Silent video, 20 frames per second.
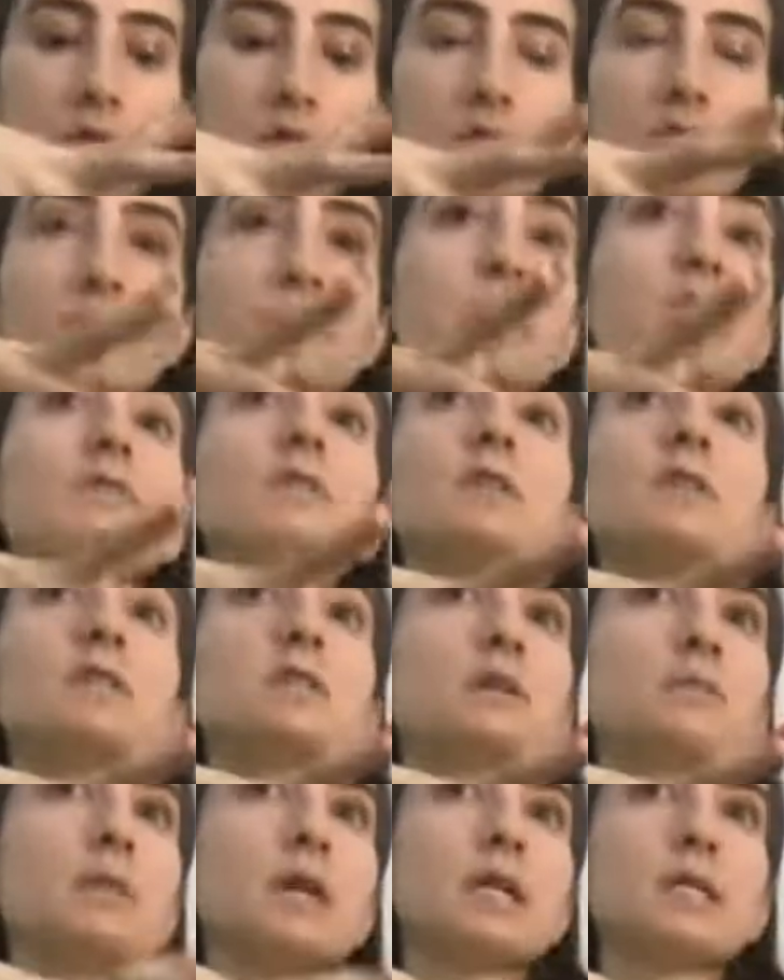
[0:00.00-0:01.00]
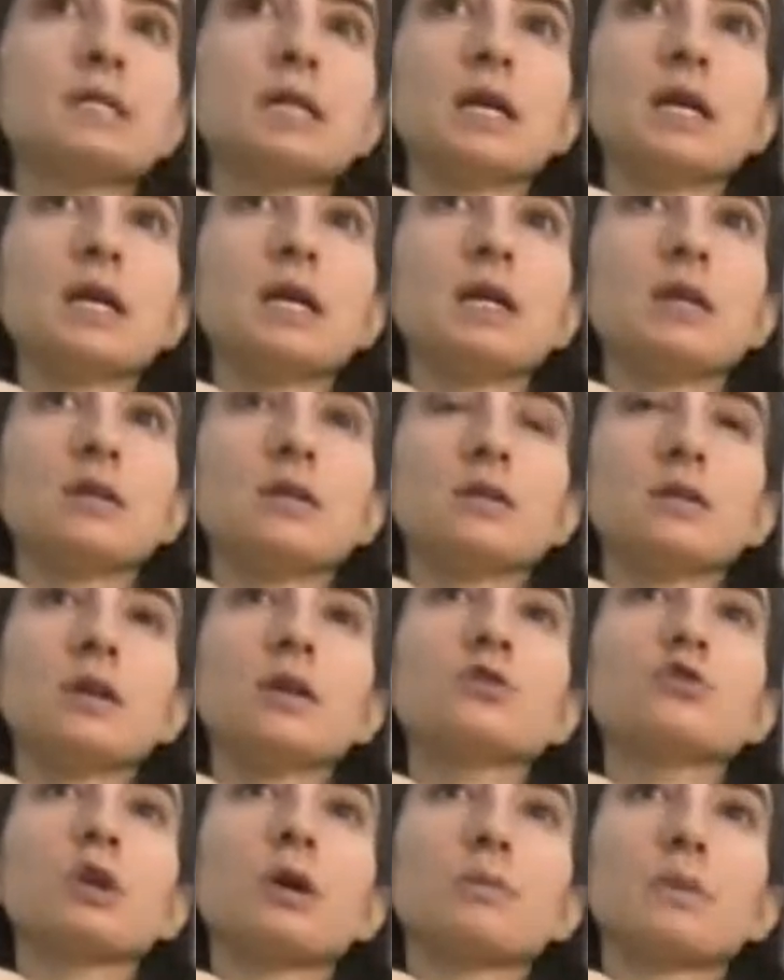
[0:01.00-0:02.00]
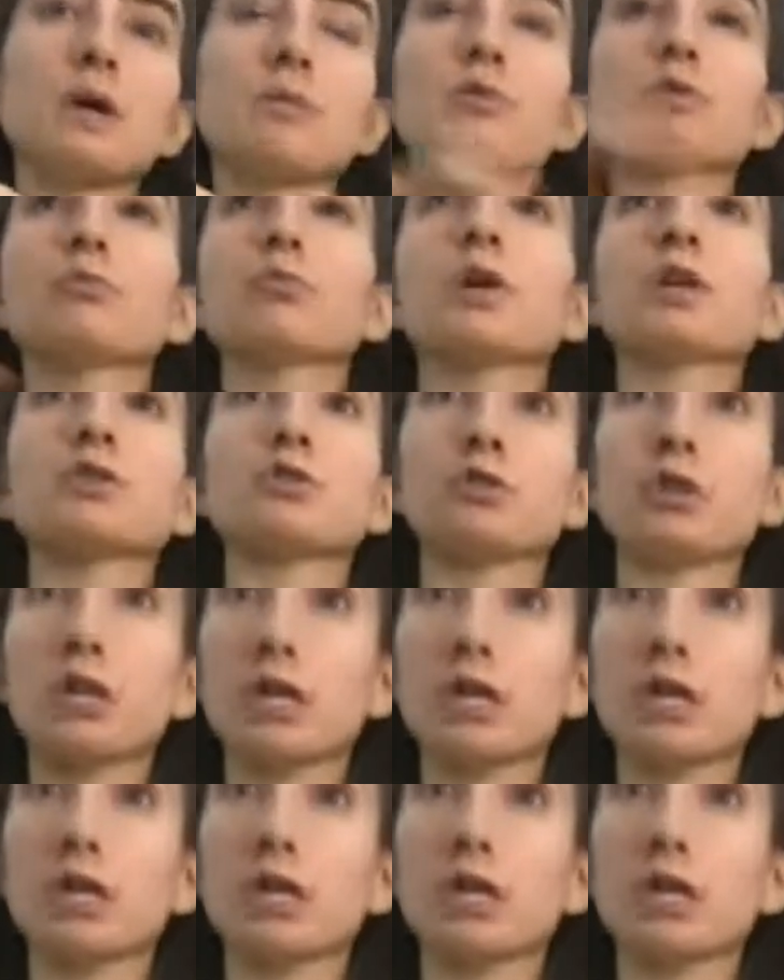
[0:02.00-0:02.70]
uh, if it's to maintain the intra-abdominal pressure and